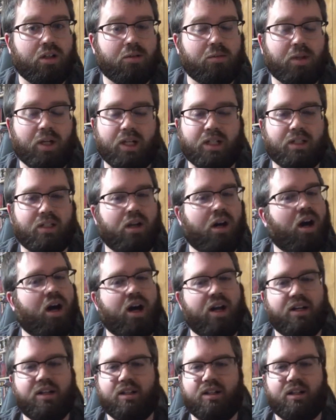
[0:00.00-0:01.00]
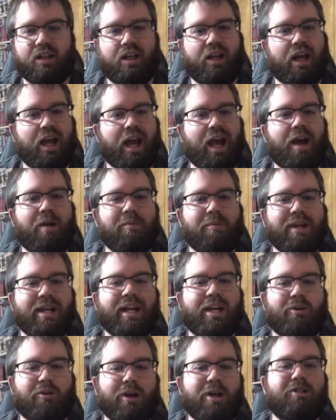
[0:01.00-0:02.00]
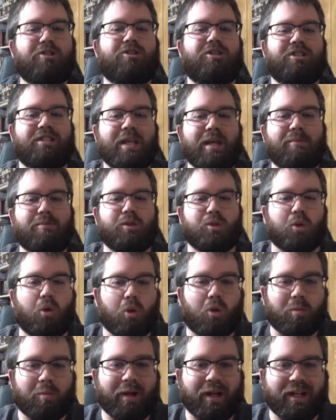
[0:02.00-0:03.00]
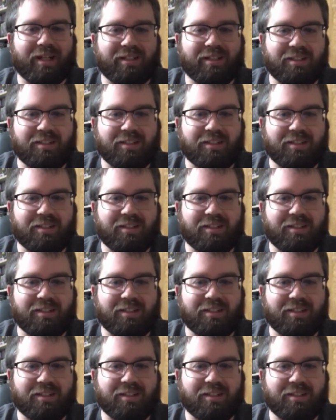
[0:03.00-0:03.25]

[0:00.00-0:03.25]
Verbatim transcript: My God, how many creatures is he absorbing?